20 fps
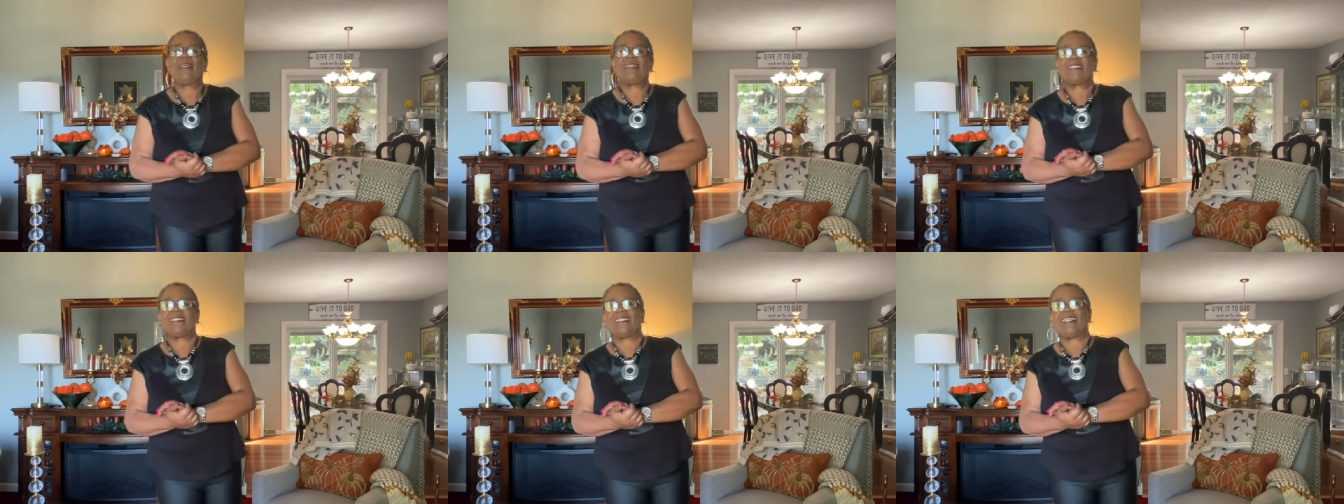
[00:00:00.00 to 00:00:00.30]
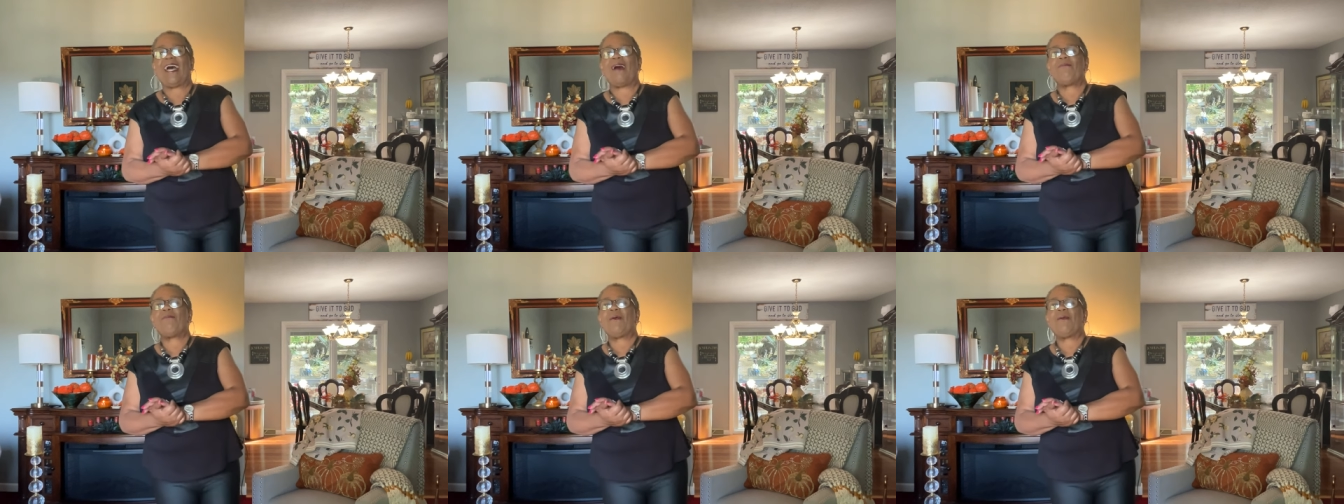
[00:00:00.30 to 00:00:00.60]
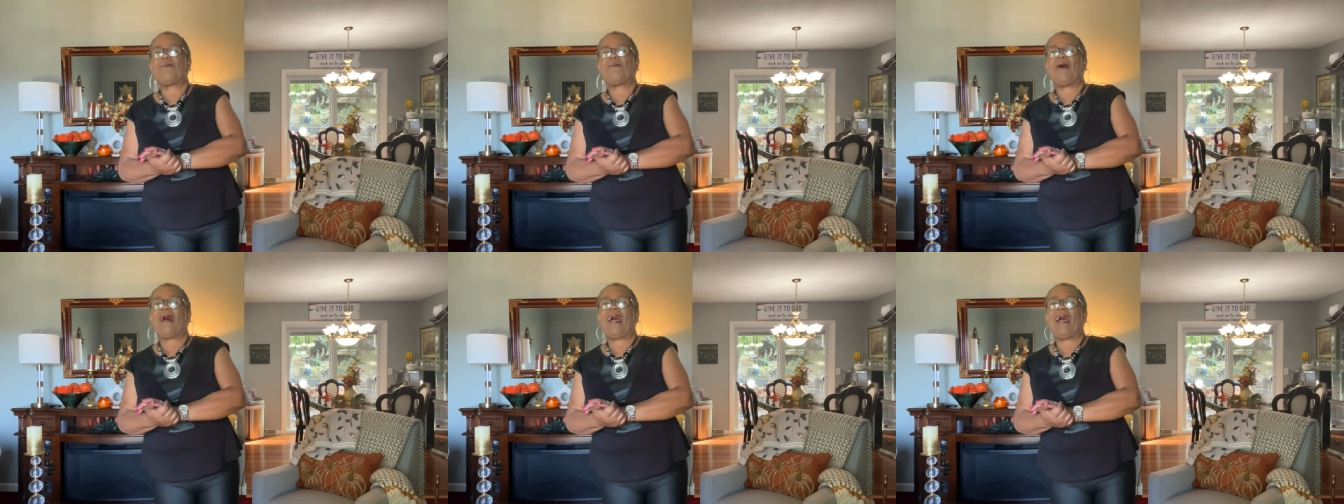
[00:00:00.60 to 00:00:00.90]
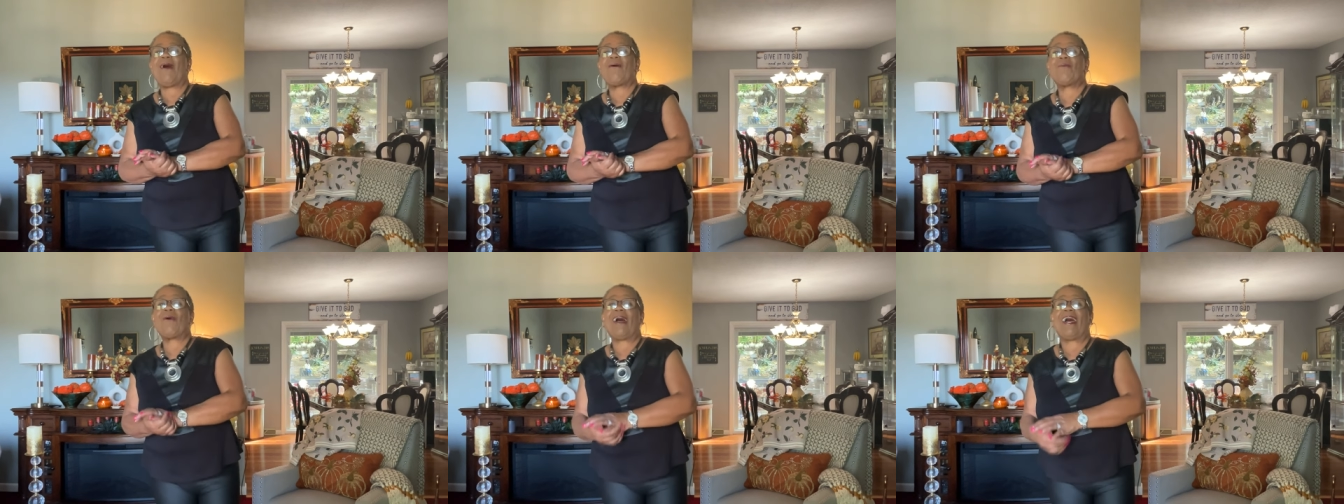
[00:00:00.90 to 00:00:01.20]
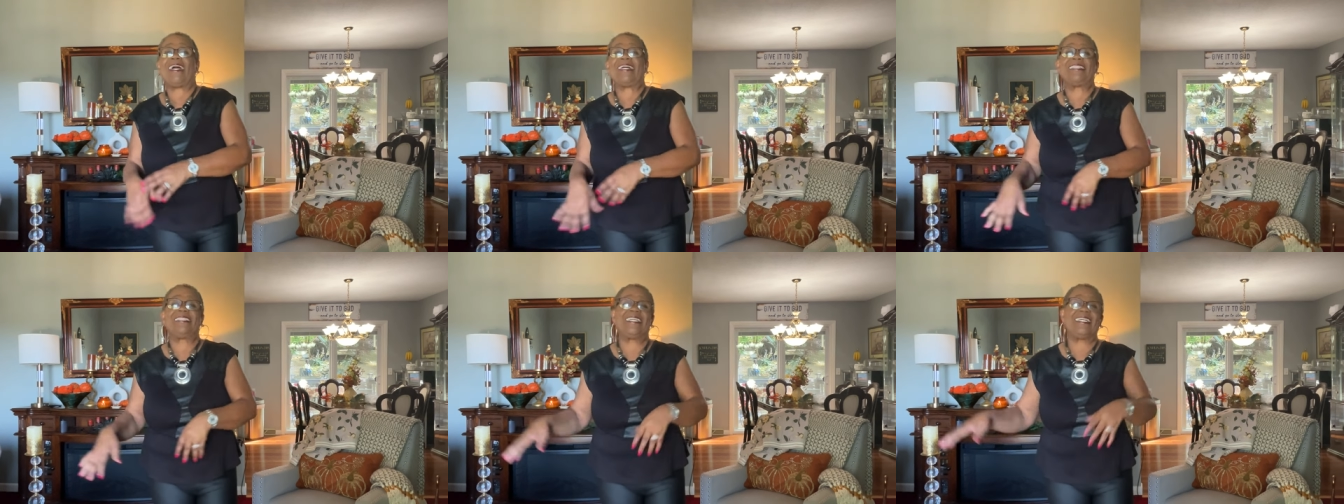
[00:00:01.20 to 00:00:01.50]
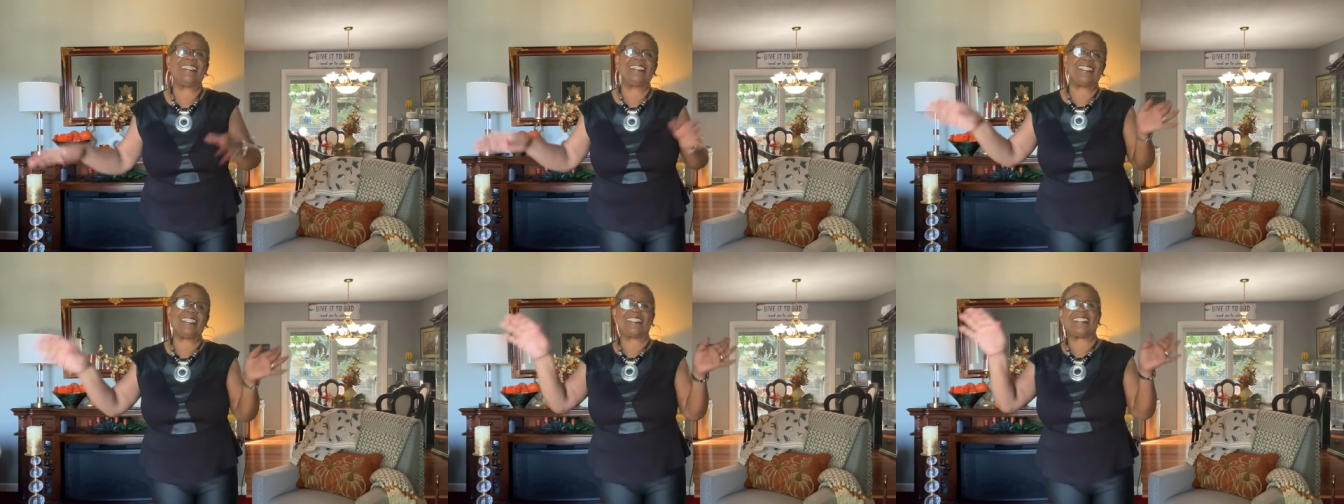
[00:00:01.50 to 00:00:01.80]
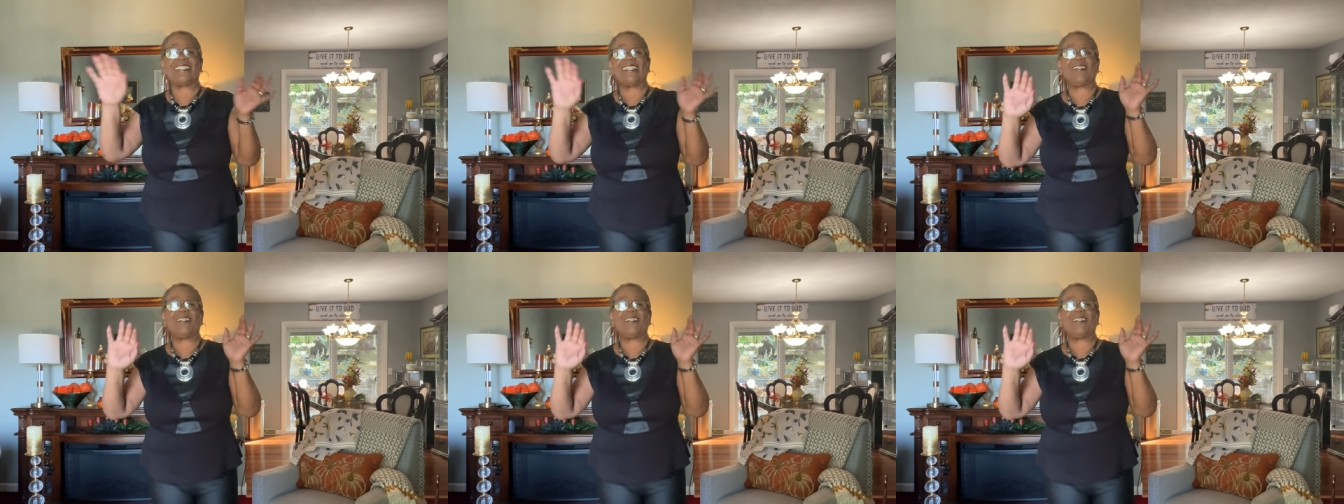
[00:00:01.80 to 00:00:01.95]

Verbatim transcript: stopping by while I did this